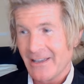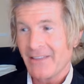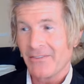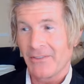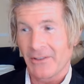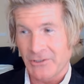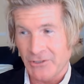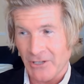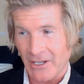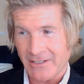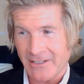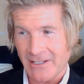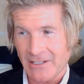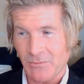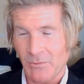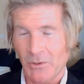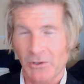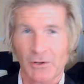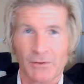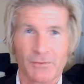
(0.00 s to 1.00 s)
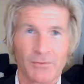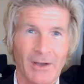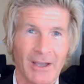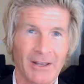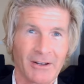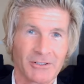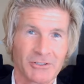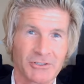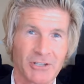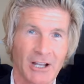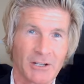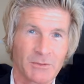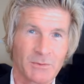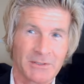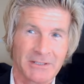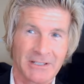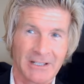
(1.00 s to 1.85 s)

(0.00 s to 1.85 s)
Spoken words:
the Justice Mellor final judgment's